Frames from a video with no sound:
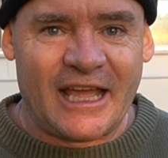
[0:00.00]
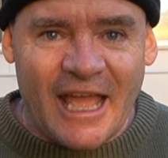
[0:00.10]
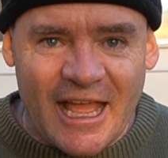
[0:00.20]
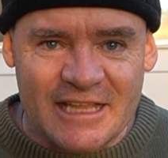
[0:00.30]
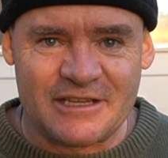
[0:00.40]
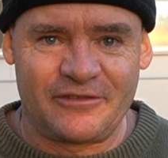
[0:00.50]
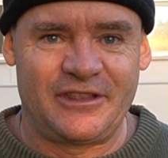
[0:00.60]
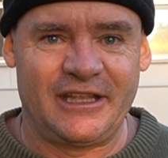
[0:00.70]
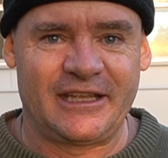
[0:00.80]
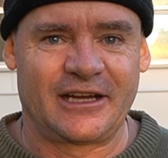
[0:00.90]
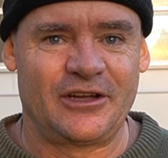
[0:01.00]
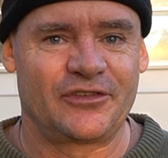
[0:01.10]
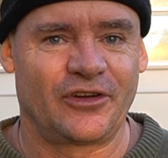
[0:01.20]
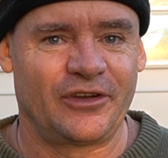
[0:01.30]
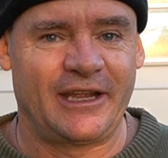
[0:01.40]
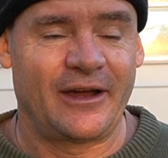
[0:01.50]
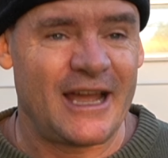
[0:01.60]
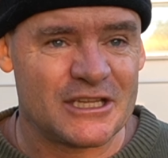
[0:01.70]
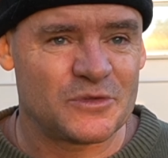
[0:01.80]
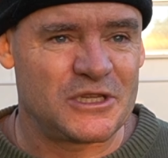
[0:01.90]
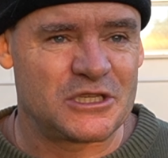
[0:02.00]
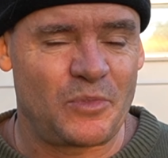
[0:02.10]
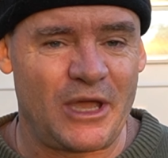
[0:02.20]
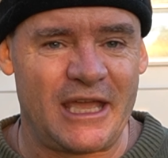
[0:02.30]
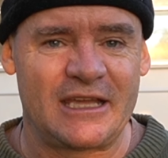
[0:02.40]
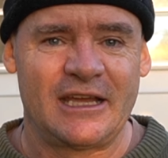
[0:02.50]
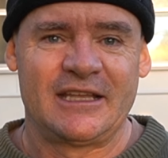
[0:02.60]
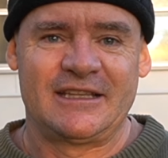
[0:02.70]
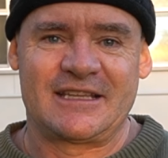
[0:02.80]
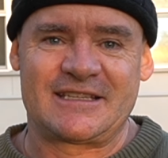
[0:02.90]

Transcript: as everything goes on. Now, as we speak, the